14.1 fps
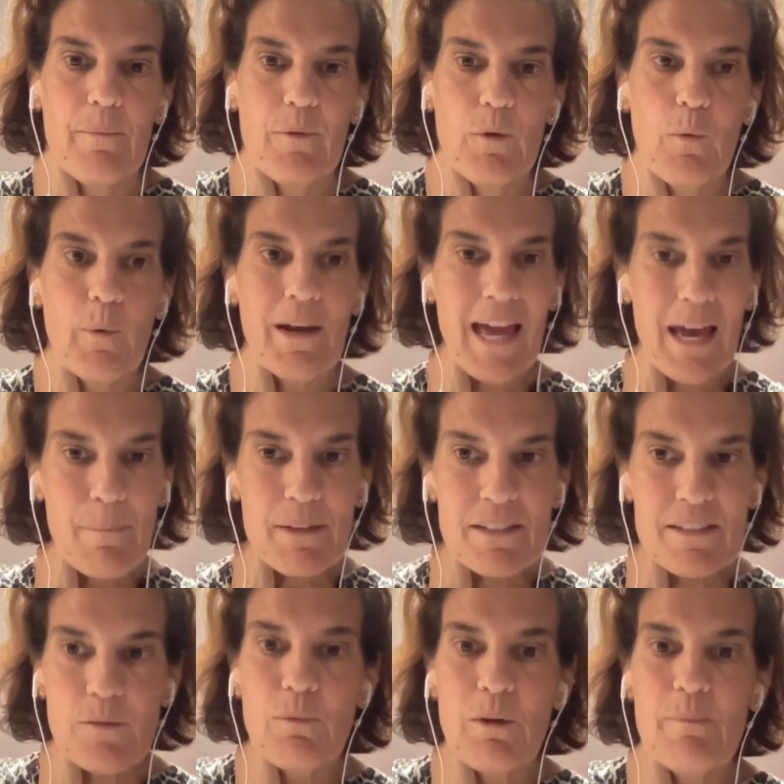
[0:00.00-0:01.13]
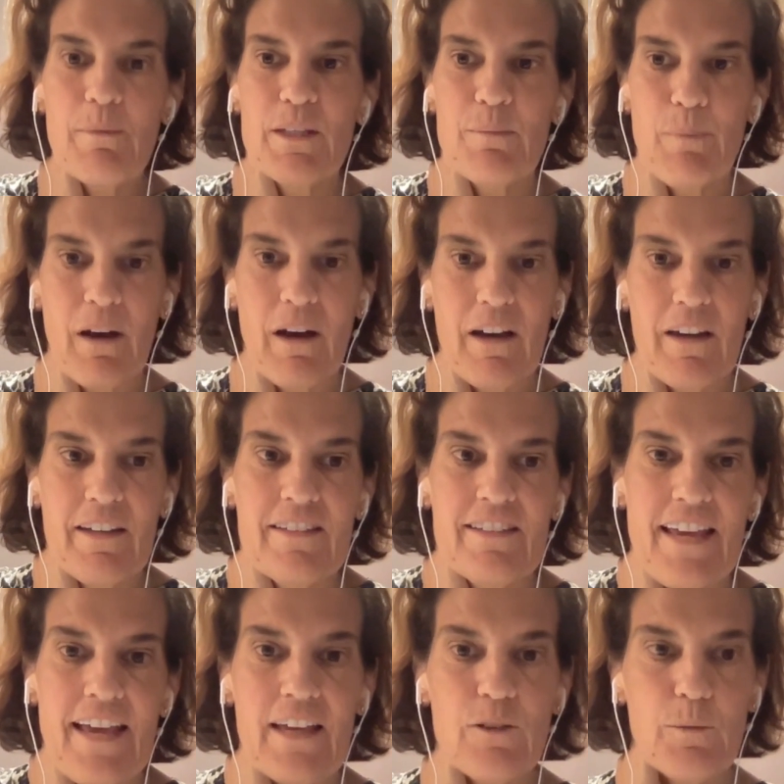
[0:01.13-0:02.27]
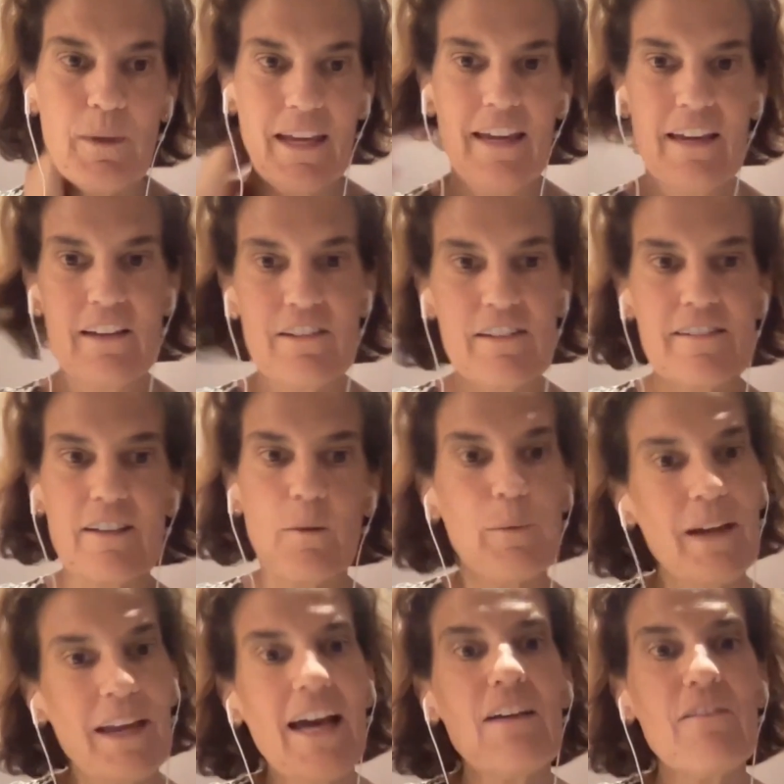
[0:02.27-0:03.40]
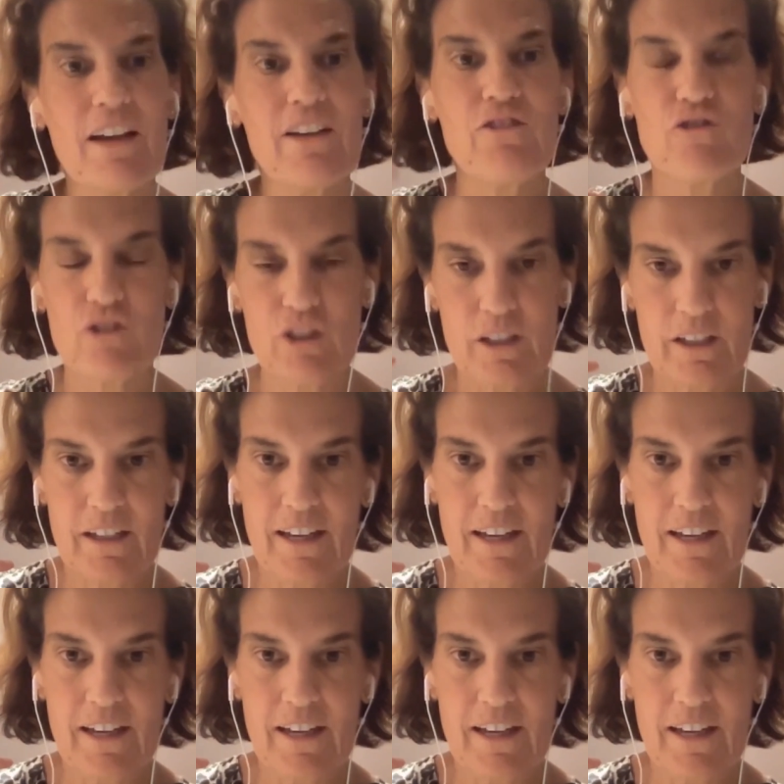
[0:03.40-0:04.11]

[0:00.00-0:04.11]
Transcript: what happens in women's bodies as we age is that we have estrogen,